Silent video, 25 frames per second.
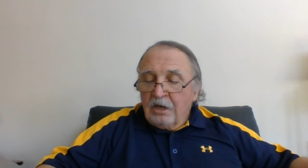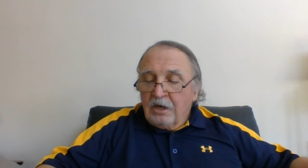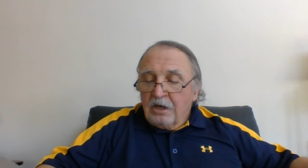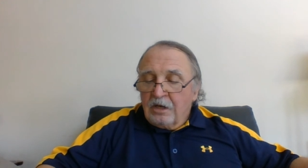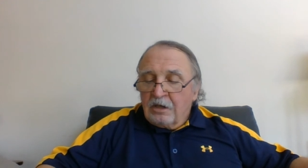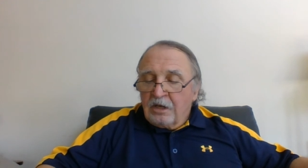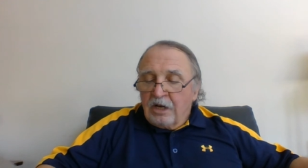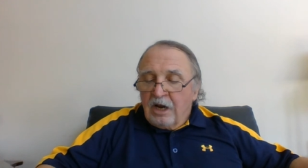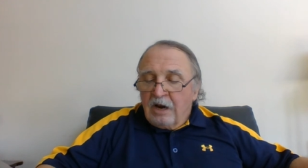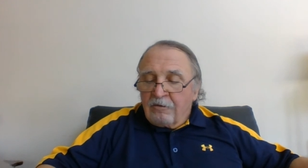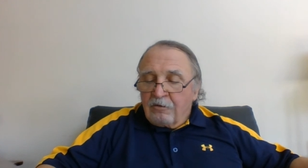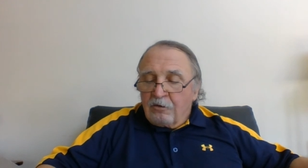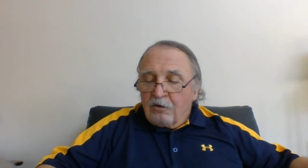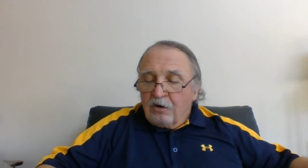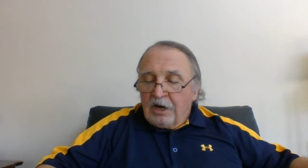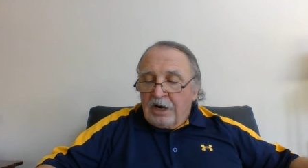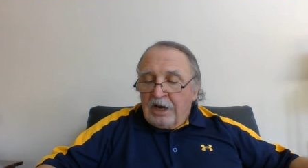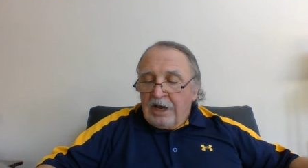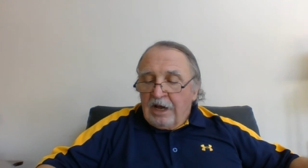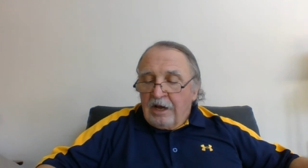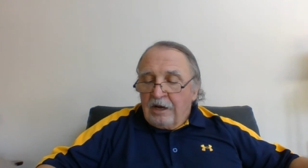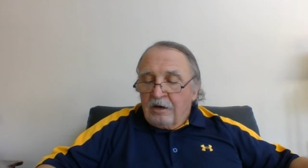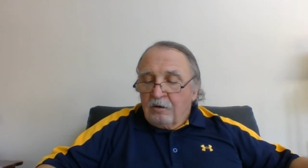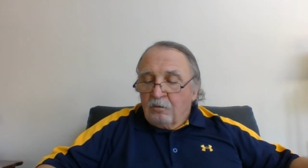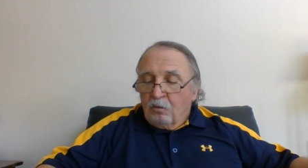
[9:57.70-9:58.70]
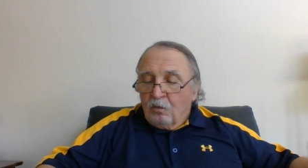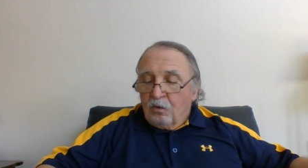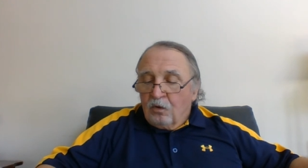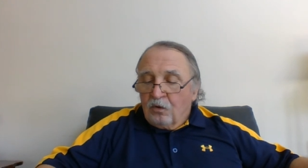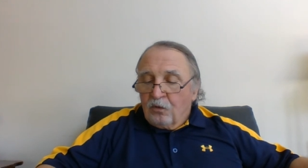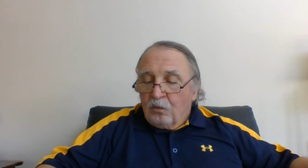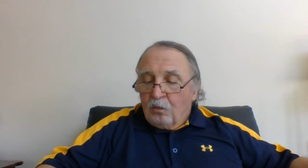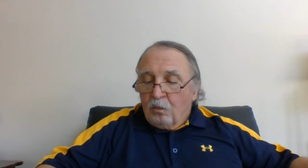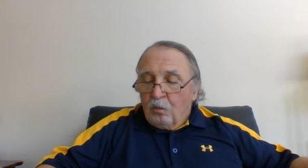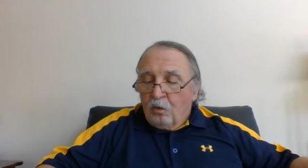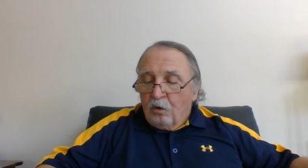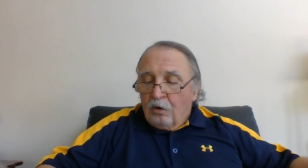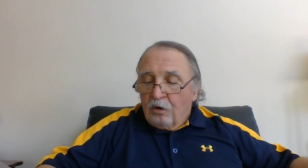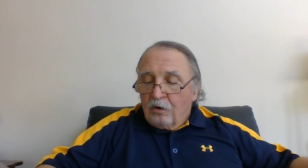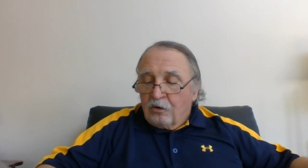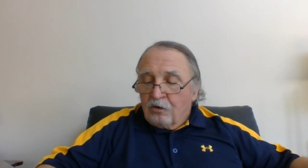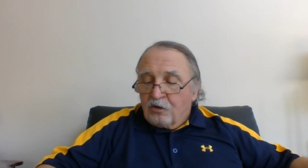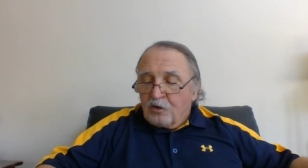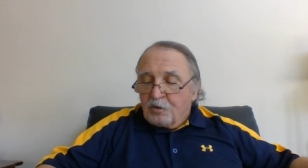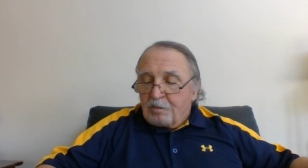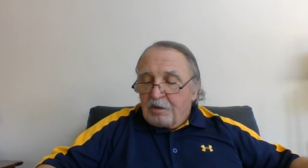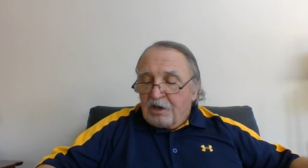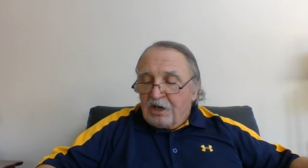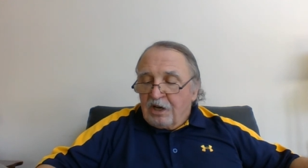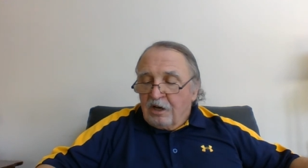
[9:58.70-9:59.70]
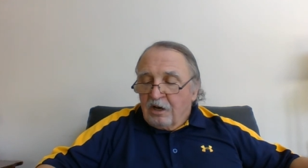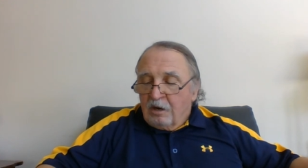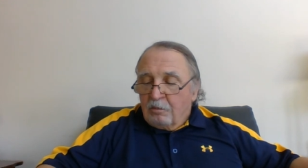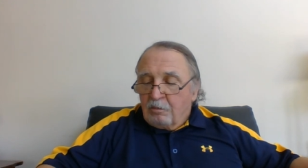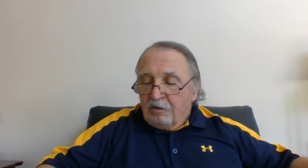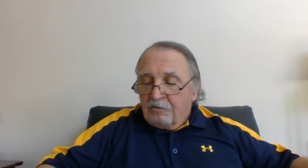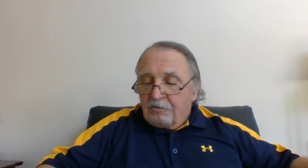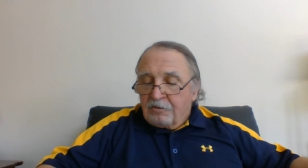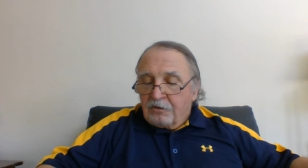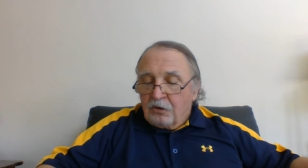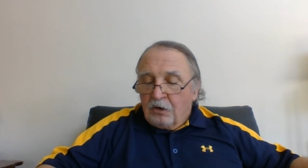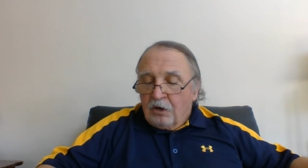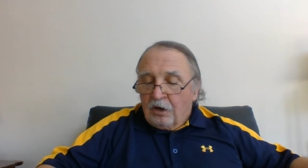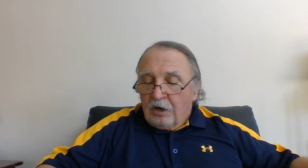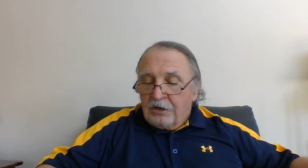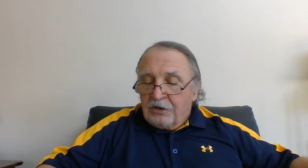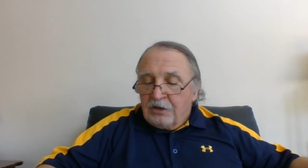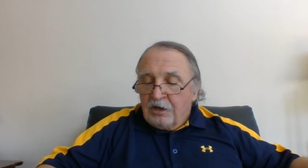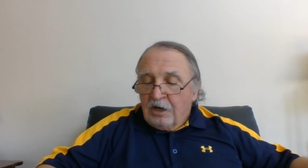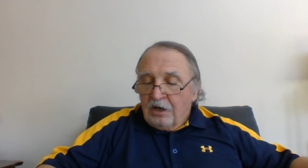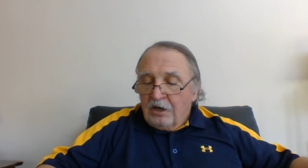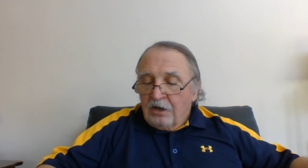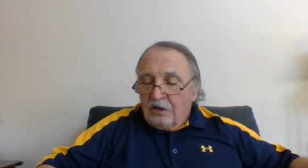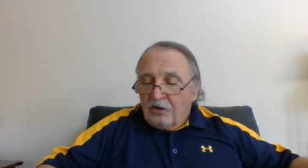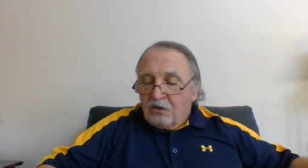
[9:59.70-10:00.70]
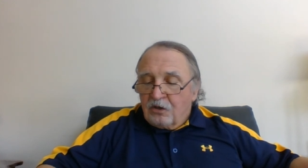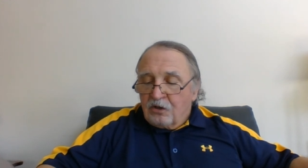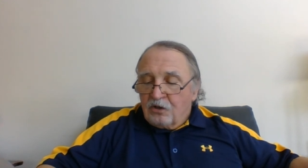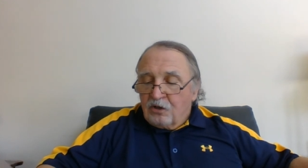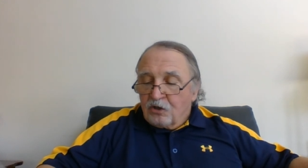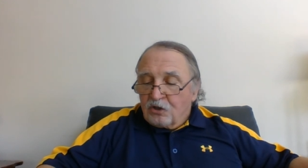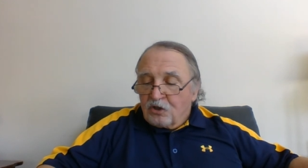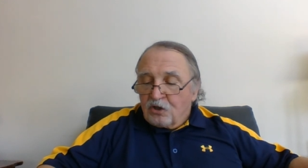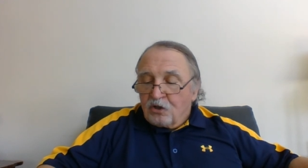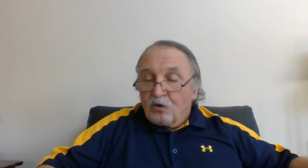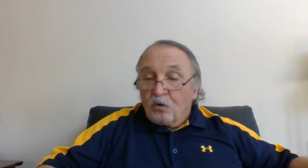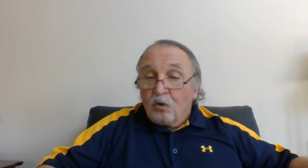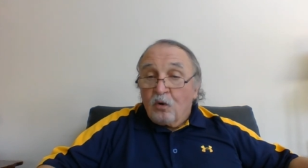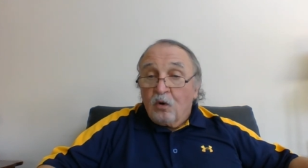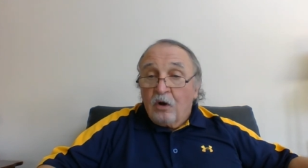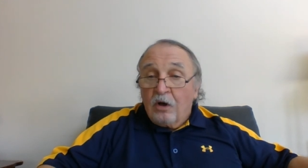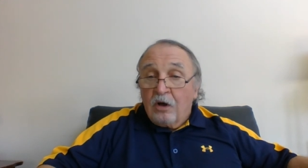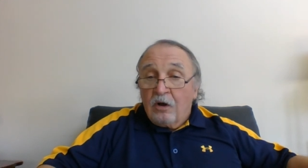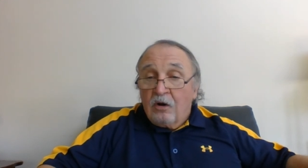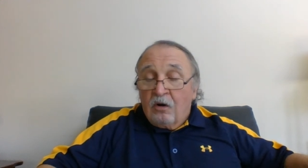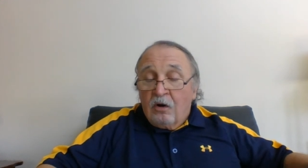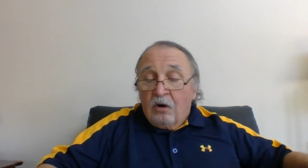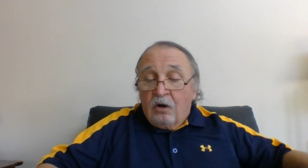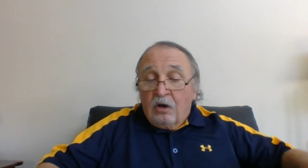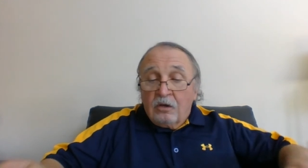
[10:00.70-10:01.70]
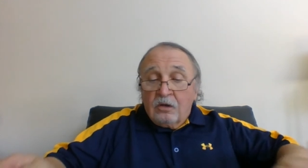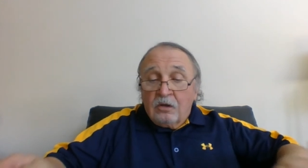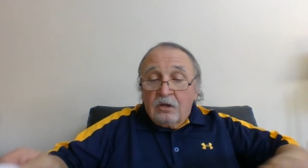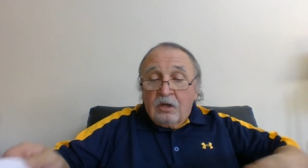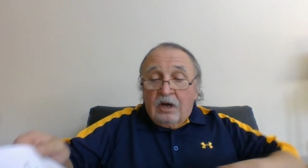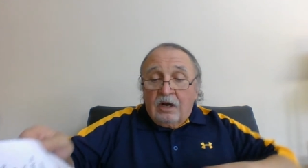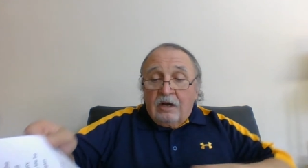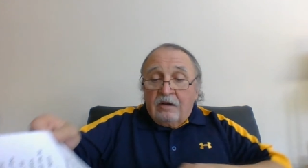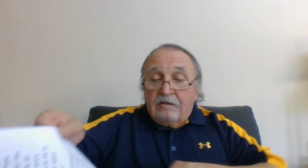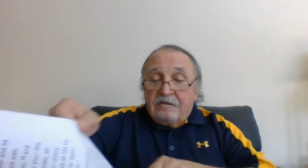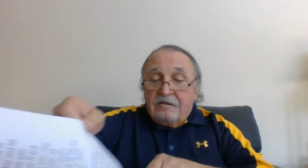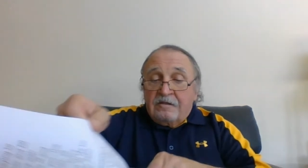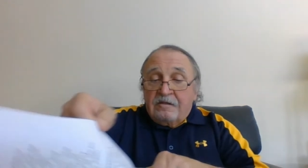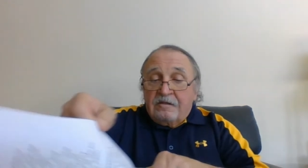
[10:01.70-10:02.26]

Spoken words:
Never again will the waters become a flood to destroy all life.